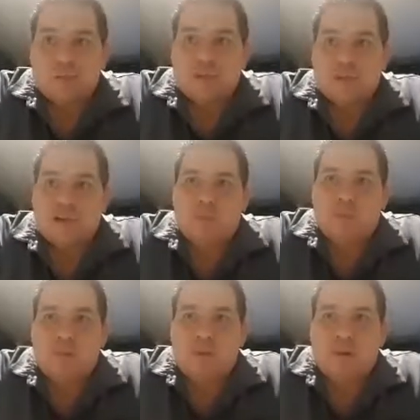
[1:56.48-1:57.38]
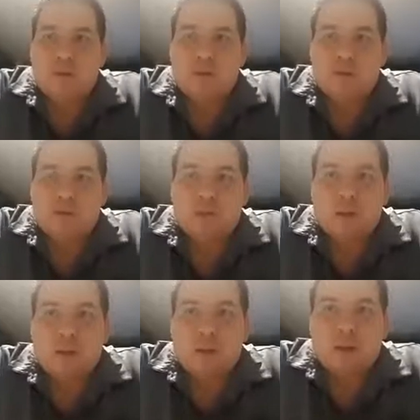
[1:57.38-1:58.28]
on the verge of
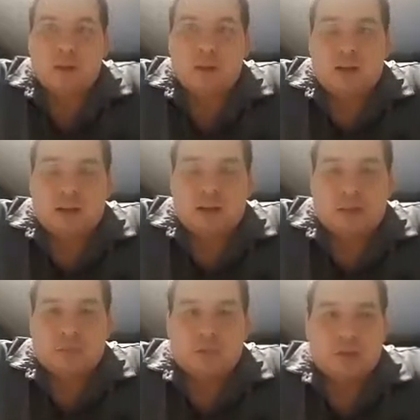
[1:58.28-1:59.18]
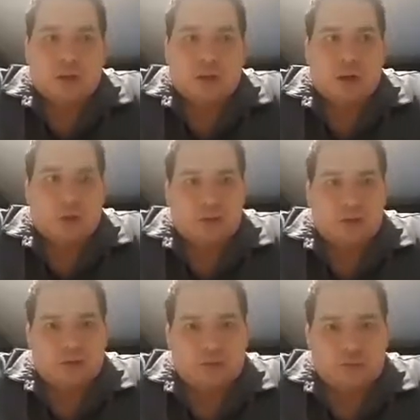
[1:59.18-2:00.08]
signing a couple of
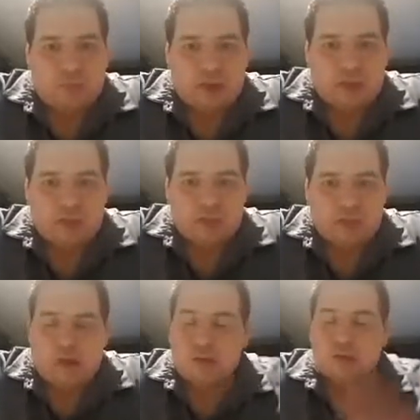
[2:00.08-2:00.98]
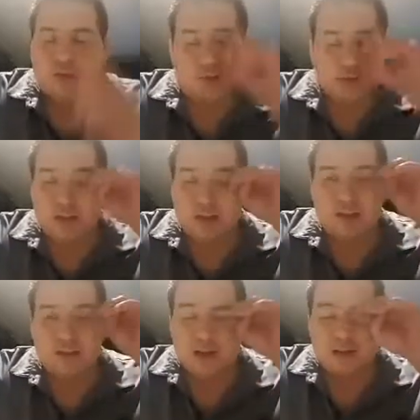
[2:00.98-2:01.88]
really good players as well. So really
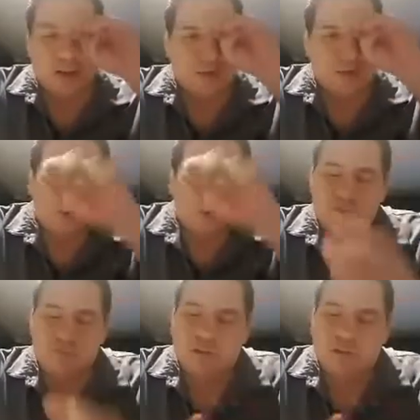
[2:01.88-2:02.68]
exciting times. Just a